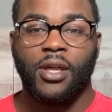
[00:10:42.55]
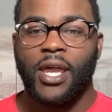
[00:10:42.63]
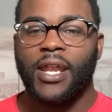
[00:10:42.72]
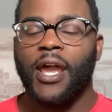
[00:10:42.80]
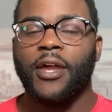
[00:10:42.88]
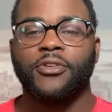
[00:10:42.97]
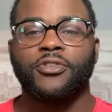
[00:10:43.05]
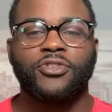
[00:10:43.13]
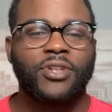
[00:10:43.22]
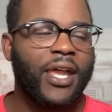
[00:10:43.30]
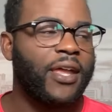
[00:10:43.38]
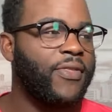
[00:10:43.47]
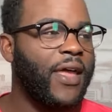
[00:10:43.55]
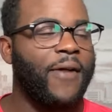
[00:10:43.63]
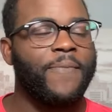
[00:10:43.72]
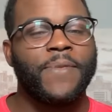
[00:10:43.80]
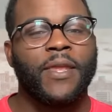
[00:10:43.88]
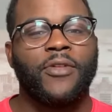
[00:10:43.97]
And I understand
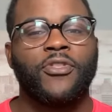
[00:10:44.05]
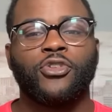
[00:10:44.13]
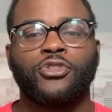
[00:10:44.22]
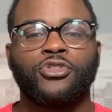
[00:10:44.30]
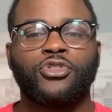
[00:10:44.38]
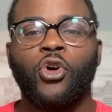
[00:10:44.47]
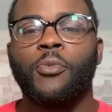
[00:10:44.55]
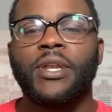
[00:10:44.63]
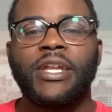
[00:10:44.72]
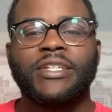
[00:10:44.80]
that there are so many